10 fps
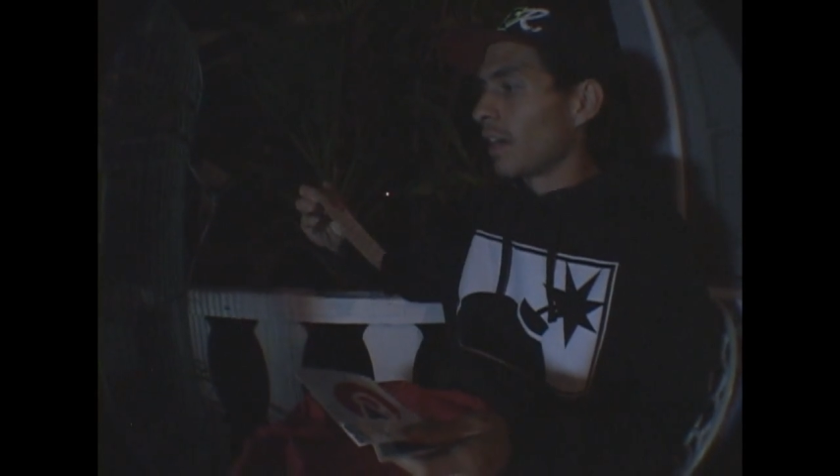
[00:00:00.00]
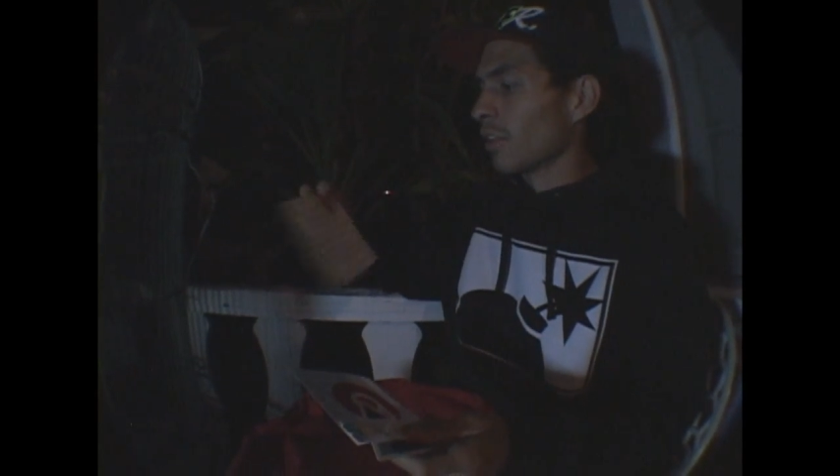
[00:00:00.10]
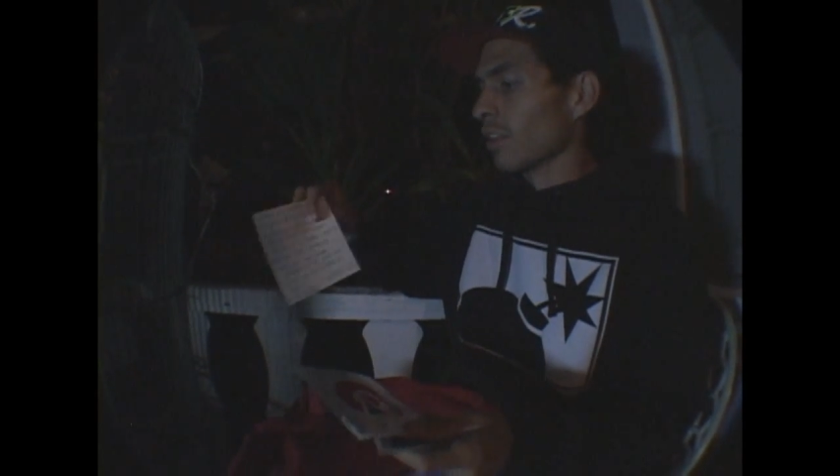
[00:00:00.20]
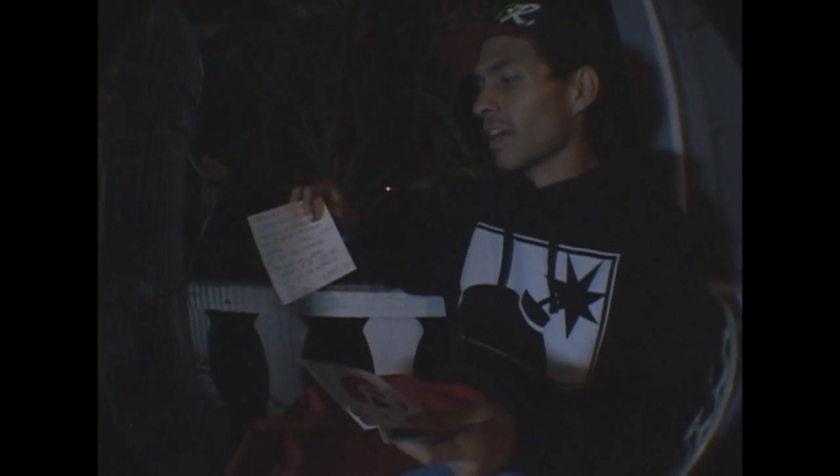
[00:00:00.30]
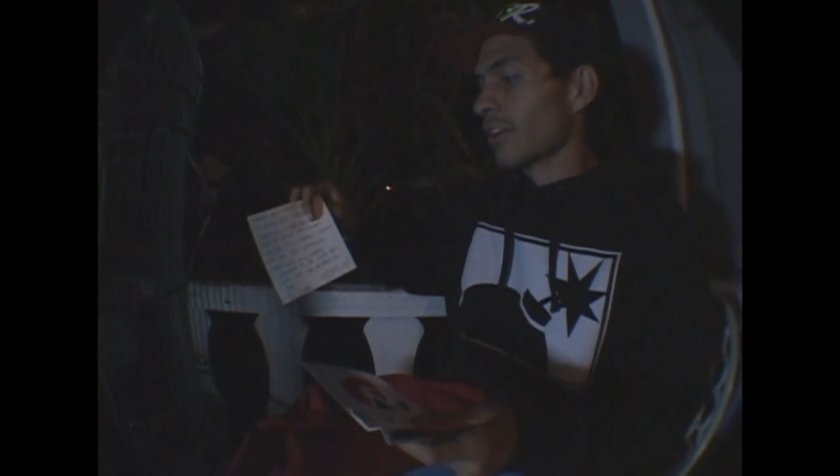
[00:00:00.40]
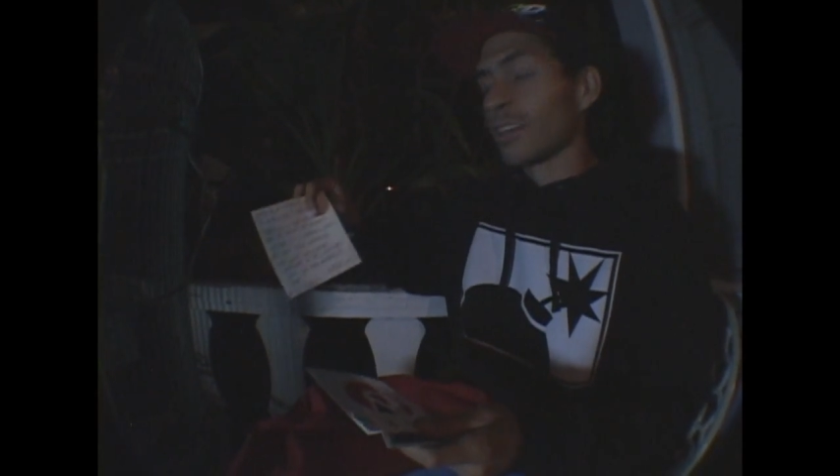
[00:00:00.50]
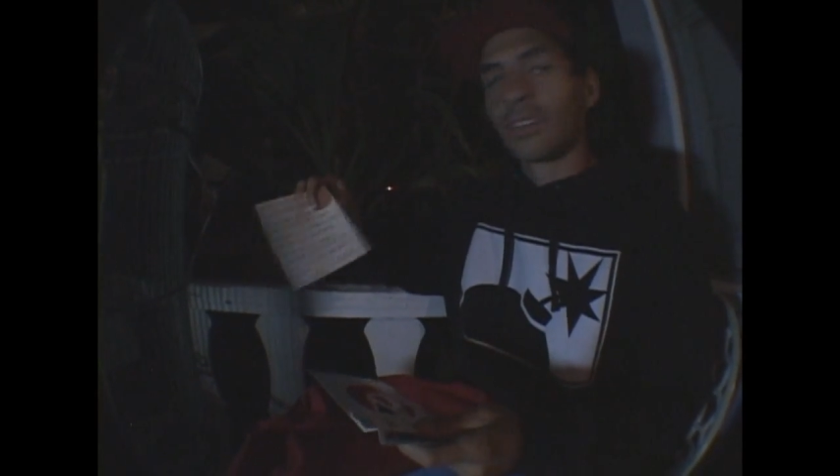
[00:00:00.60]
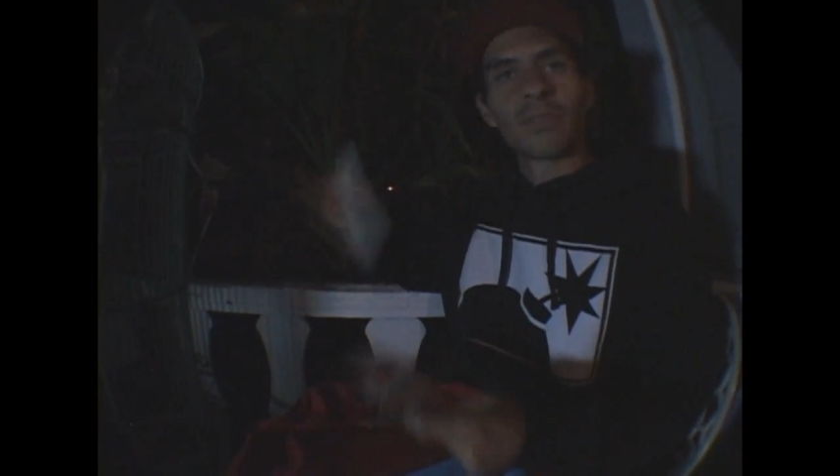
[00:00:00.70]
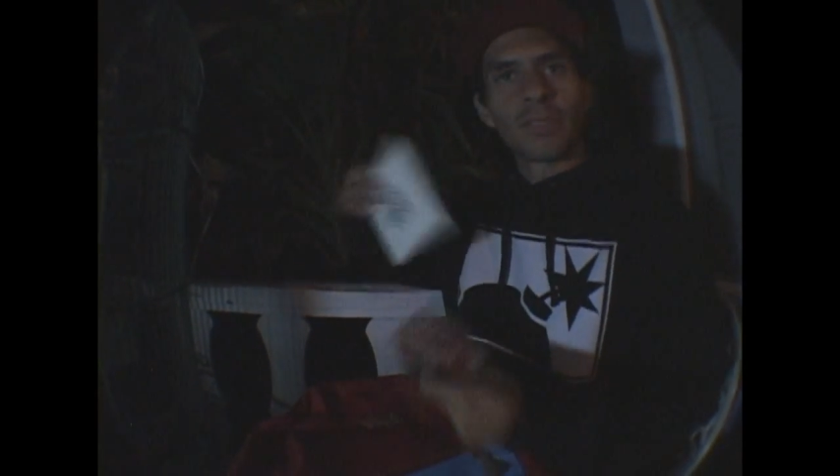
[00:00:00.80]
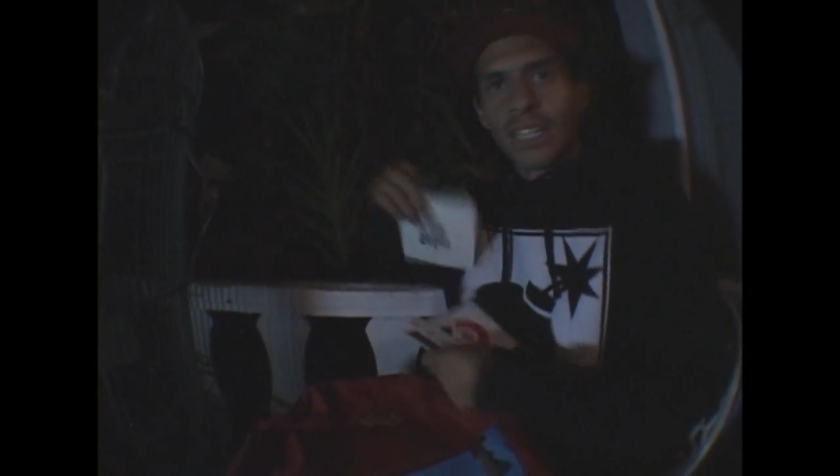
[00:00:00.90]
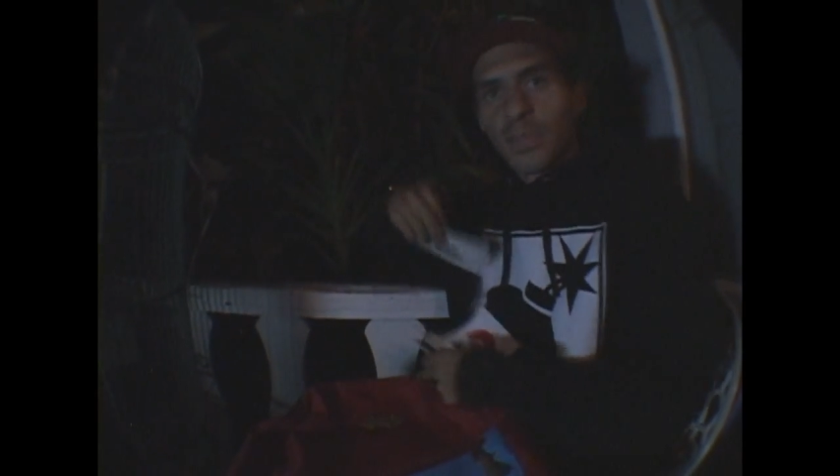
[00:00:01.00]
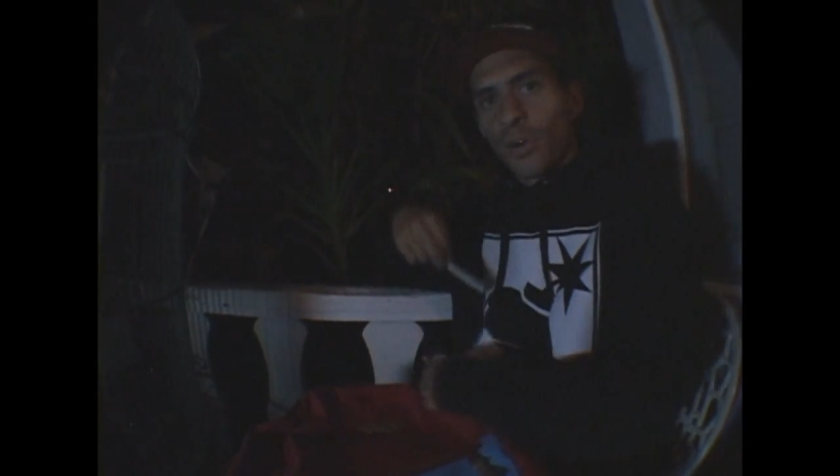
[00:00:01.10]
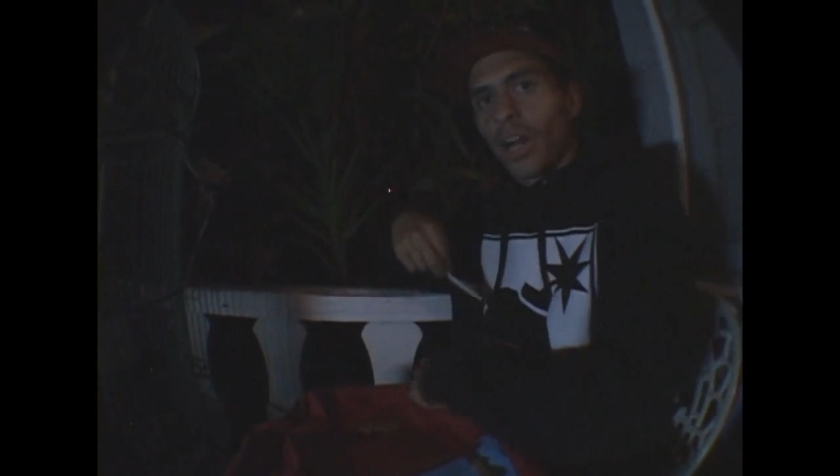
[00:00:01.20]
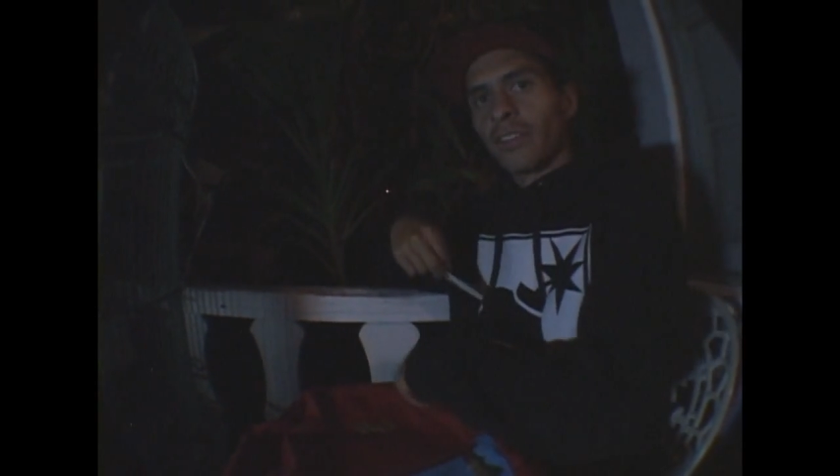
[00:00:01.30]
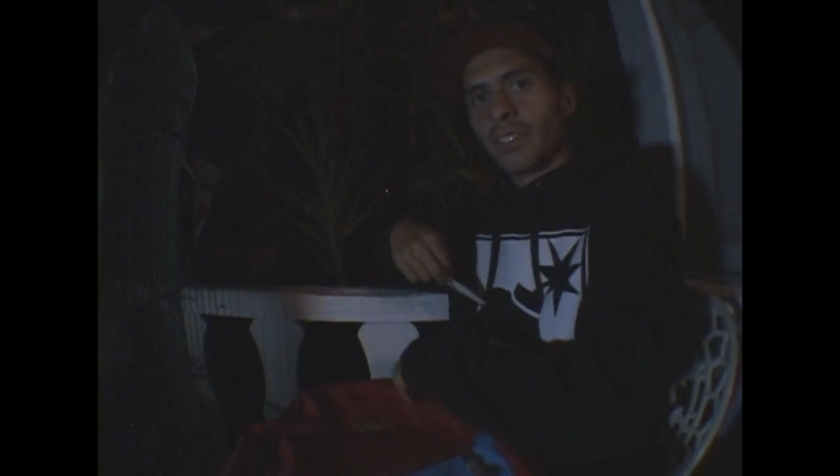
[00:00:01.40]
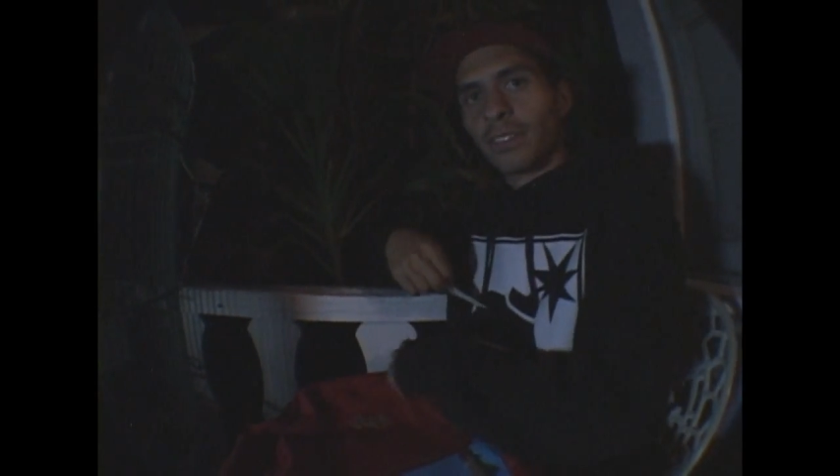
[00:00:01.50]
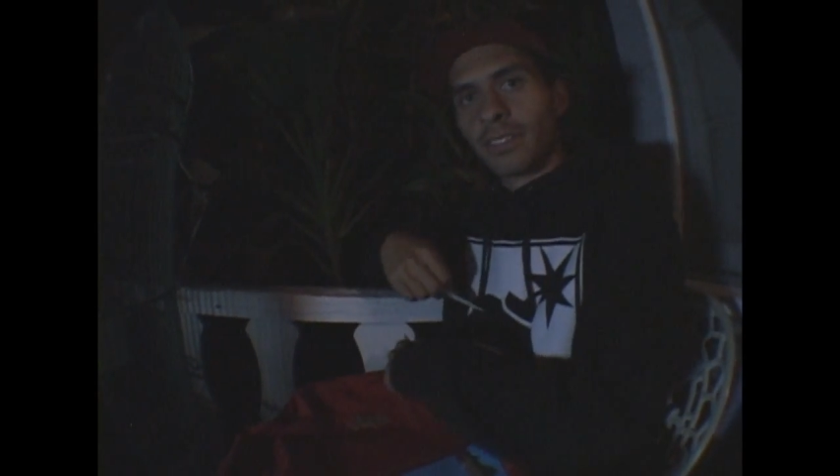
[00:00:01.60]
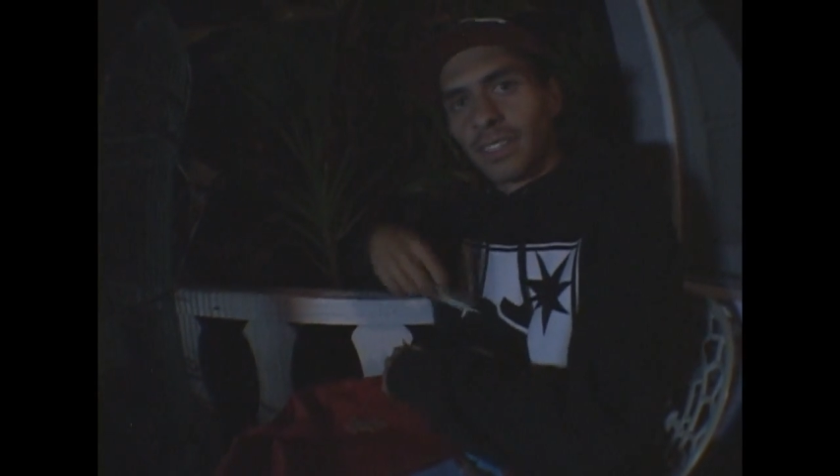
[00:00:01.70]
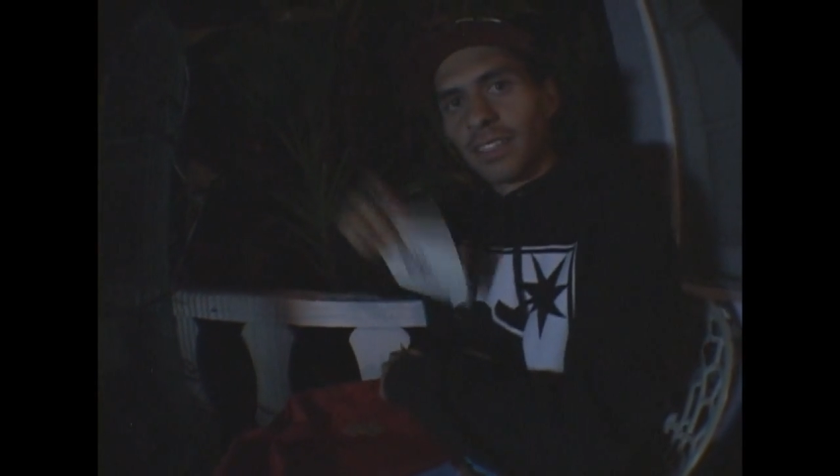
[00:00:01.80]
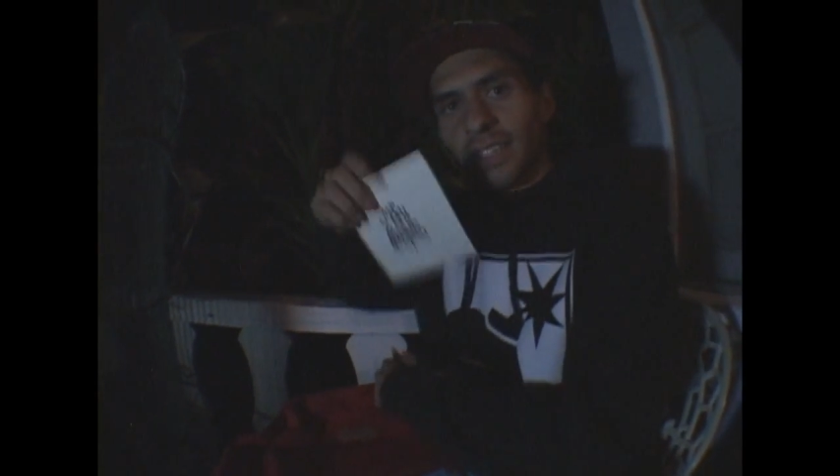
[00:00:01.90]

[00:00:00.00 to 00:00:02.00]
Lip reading: A letter, that's private. Get